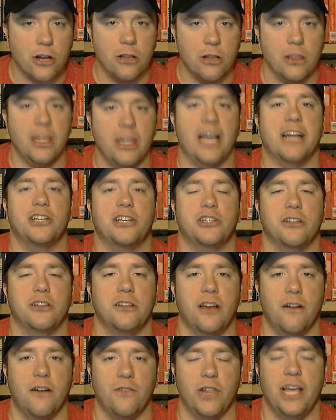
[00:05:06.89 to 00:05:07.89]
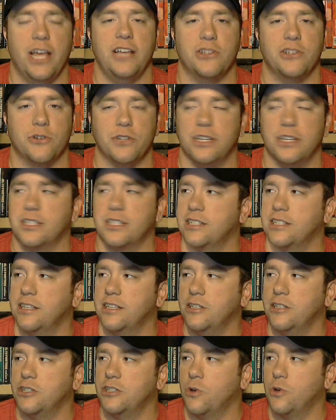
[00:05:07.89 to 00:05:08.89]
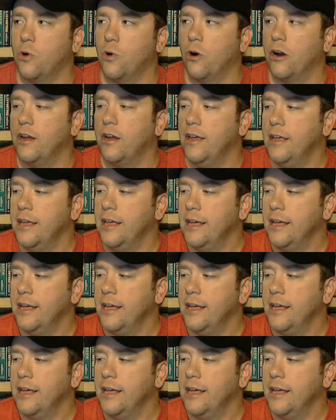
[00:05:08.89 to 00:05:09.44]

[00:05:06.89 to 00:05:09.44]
collection of laser discs in this store.